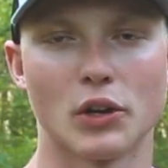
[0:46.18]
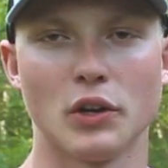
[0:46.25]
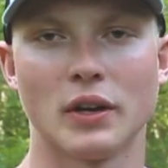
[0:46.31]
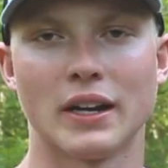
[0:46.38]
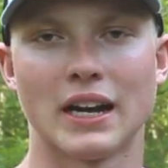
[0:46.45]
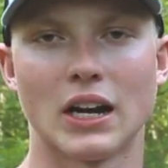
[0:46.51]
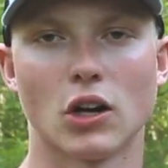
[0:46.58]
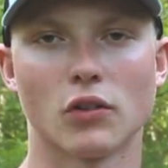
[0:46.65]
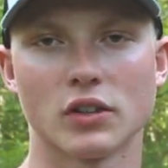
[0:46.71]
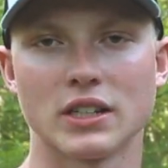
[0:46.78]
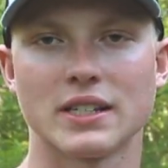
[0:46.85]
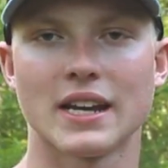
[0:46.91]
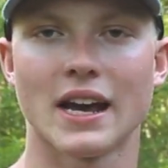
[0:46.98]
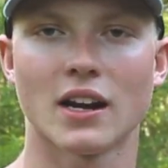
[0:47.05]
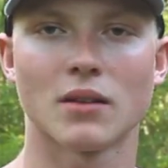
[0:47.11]
where you can head over to
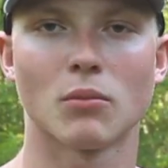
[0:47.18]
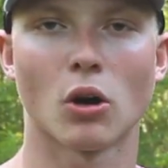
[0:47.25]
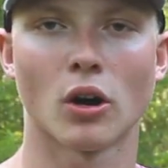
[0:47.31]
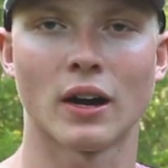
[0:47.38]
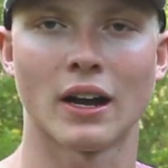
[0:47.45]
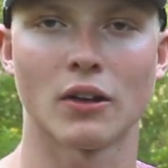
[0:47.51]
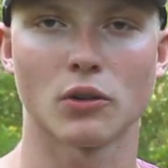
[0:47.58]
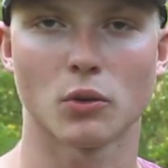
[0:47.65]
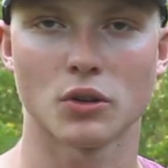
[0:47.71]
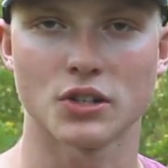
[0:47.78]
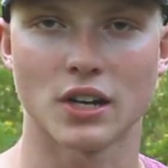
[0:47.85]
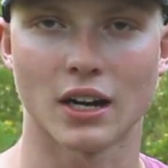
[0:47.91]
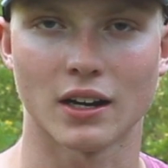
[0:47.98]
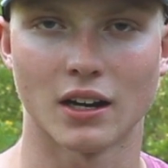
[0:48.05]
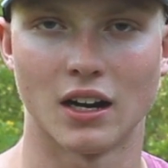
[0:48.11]

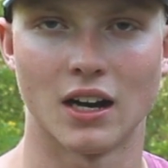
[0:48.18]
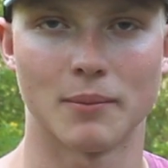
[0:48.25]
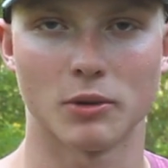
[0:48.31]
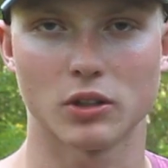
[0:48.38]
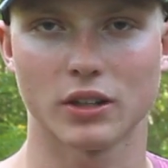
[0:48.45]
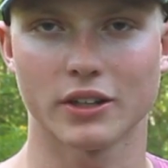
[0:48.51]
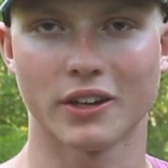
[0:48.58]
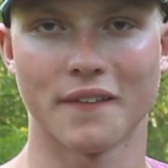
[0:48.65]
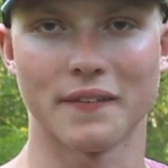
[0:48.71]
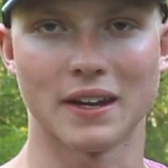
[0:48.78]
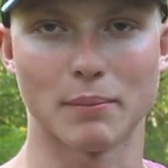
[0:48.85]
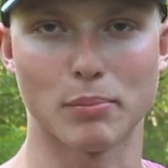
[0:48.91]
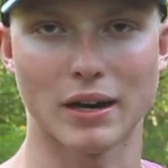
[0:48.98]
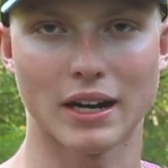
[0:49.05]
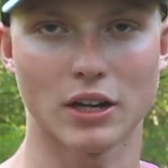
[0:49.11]
tannermartinoutdoors.com, click on
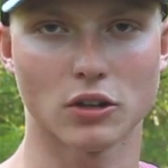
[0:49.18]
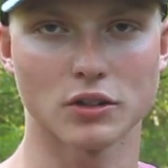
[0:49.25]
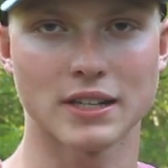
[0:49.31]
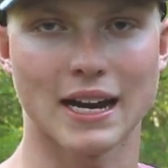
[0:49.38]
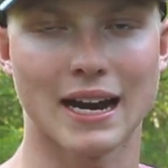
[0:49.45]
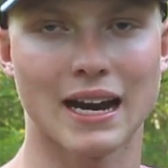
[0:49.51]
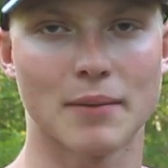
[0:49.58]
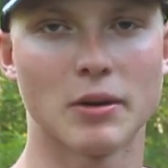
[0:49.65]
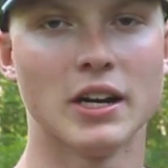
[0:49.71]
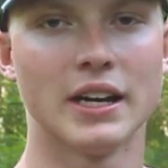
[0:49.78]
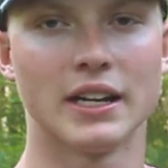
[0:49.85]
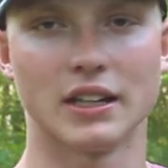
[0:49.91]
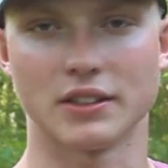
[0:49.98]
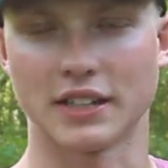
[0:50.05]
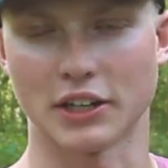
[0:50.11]
the apparel tab.
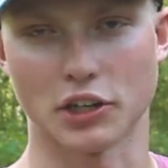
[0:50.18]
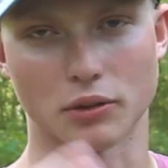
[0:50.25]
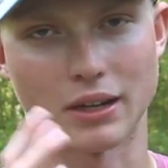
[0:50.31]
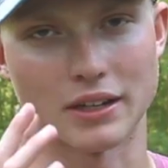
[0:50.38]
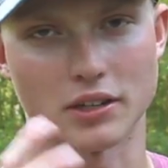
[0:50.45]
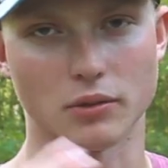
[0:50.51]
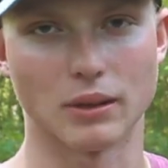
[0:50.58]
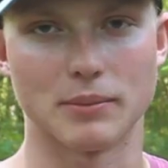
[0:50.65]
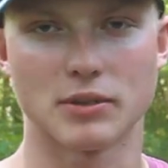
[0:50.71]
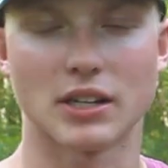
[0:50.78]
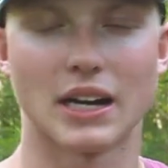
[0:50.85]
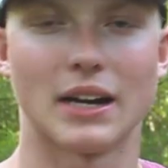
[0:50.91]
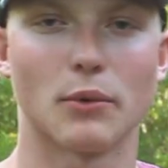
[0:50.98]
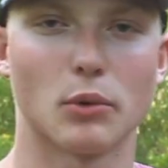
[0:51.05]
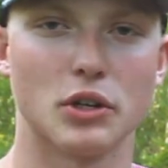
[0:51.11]
It'll take you right to the
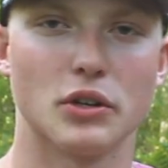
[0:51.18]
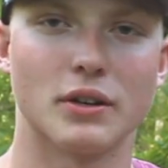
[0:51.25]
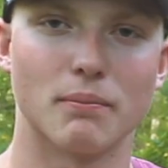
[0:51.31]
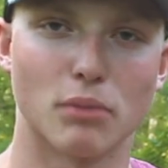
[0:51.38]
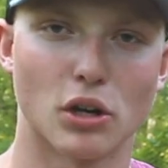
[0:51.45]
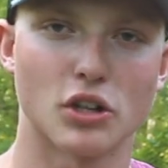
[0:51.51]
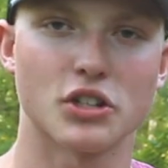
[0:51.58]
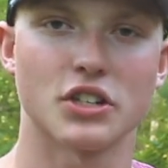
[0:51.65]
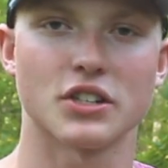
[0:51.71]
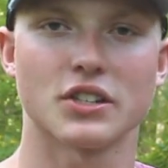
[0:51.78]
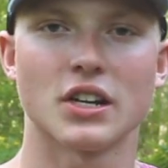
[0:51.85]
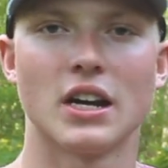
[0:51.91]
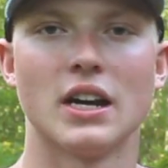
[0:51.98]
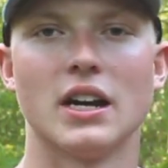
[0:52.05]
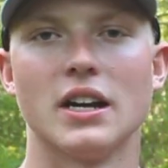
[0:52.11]
website where you can
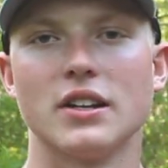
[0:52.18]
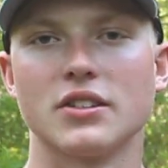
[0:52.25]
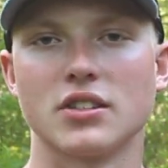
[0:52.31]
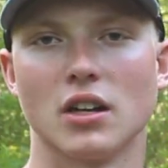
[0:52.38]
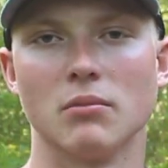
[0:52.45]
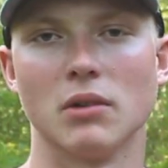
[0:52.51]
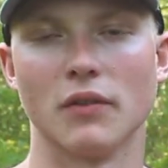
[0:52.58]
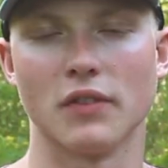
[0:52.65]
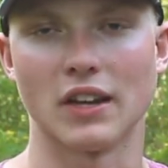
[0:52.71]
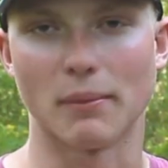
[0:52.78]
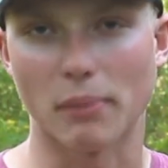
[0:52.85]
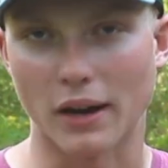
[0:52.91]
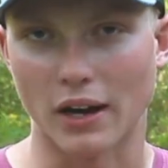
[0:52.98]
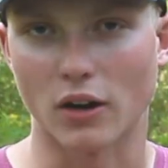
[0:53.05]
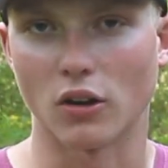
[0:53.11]
purchase some of the
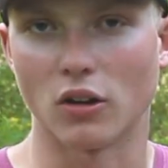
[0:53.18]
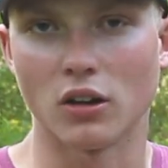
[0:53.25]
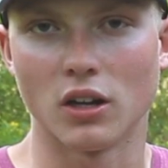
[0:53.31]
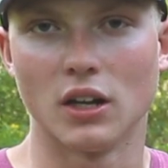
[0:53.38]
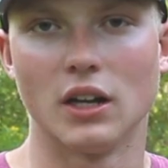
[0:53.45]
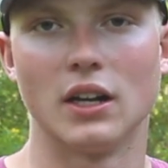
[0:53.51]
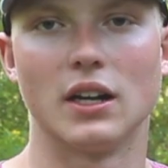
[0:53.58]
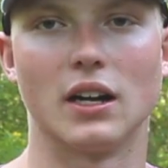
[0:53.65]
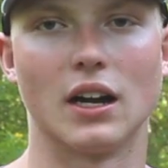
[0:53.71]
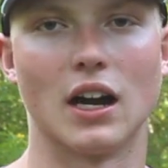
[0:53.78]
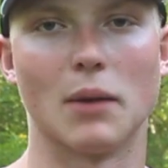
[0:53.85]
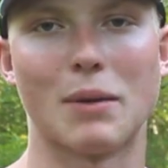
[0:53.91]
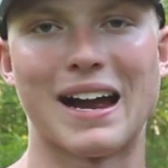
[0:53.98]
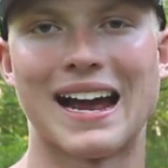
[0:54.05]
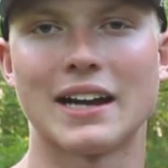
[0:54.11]
apparel.
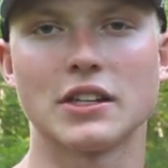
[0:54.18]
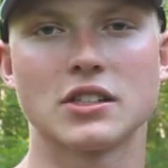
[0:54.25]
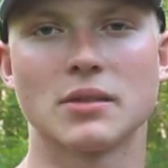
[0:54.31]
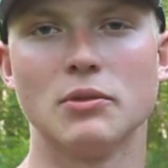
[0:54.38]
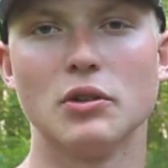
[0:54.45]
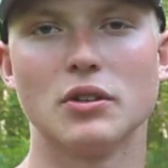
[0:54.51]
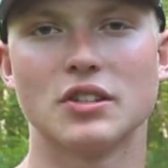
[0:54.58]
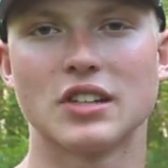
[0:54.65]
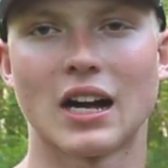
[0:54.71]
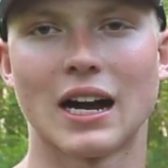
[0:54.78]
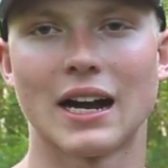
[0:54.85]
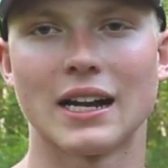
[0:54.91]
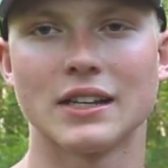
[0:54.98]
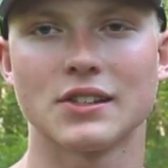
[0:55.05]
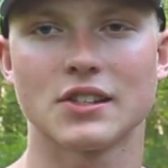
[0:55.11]
I added some new
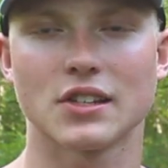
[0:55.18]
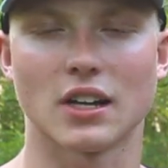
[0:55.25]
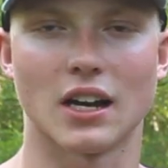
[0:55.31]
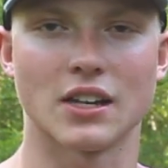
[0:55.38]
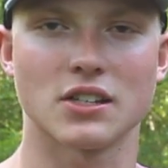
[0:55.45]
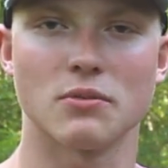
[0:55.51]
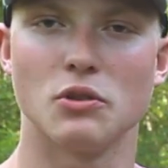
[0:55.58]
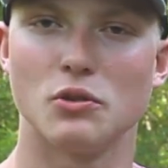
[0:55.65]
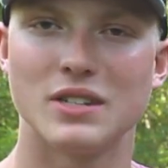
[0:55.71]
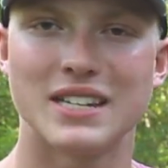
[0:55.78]
designs, some new